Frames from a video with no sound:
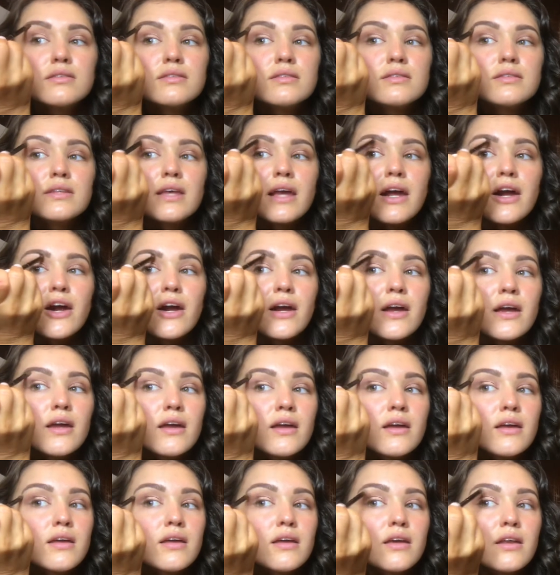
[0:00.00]
scary,
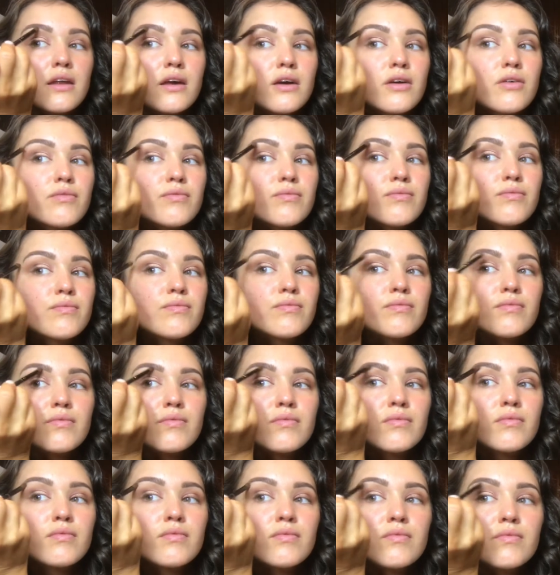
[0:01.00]
you know?
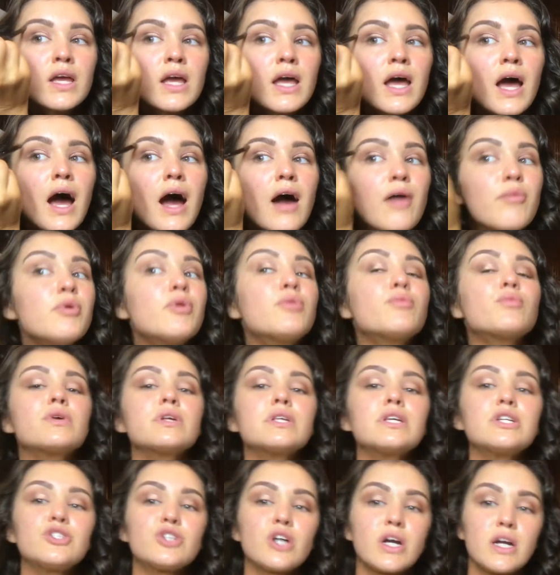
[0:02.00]
I've been
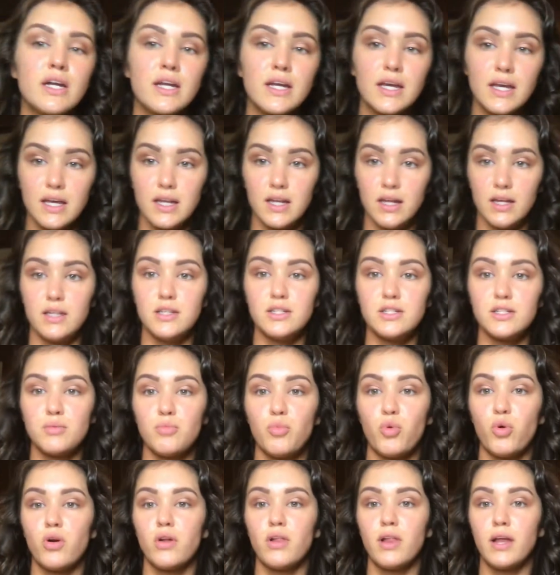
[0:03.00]
really trying to get into
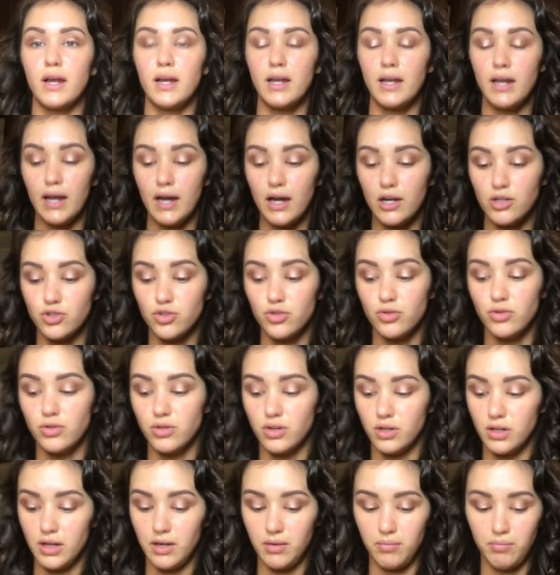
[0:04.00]
more like natural
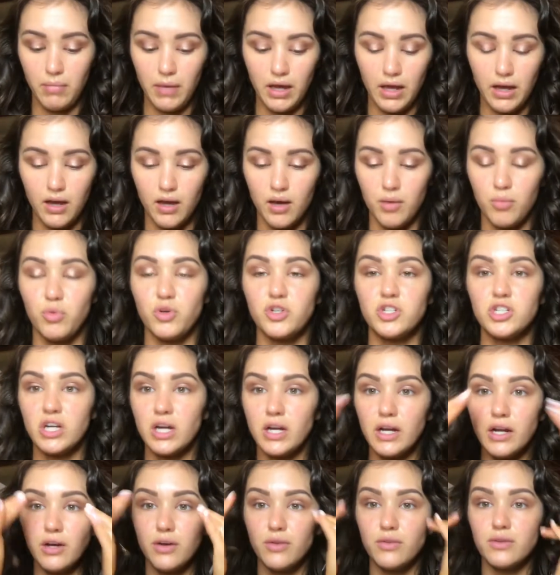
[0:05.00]
looking makeup, which
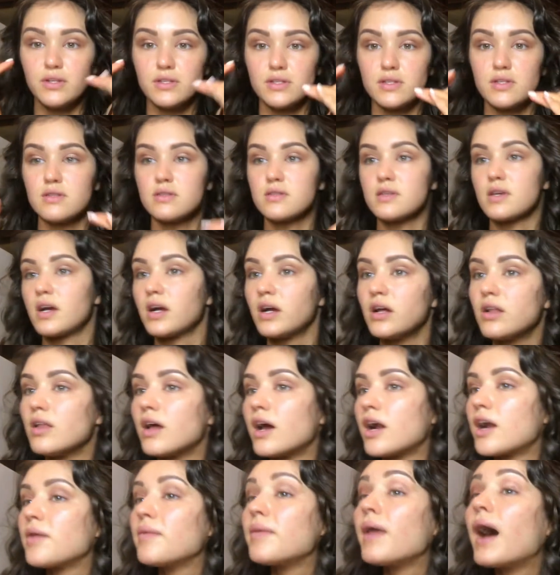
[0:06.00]
I know this is like a
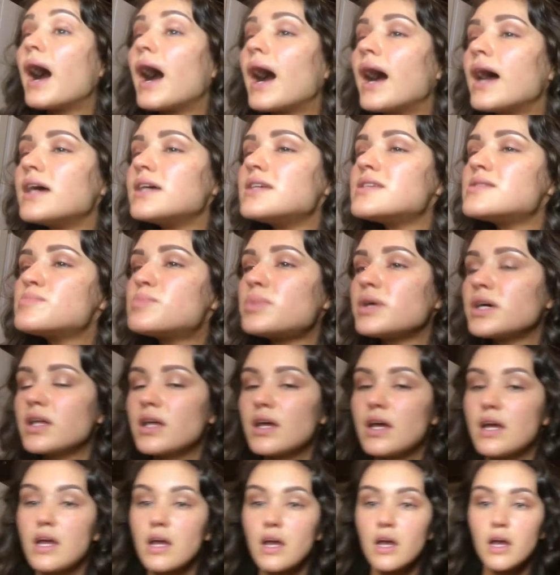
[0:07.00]
lot on the eyes, but
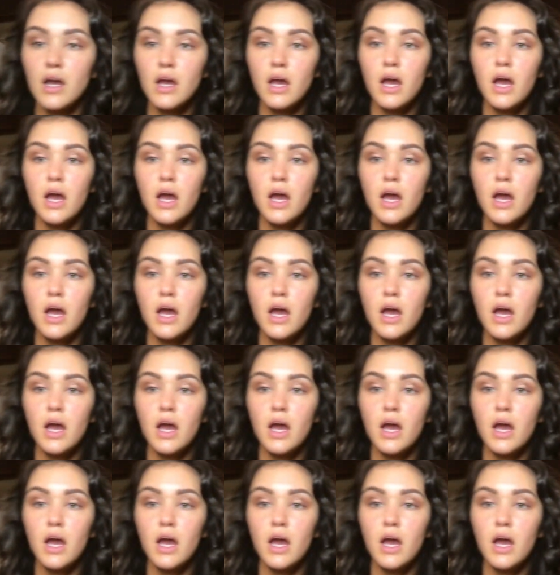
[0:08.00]
like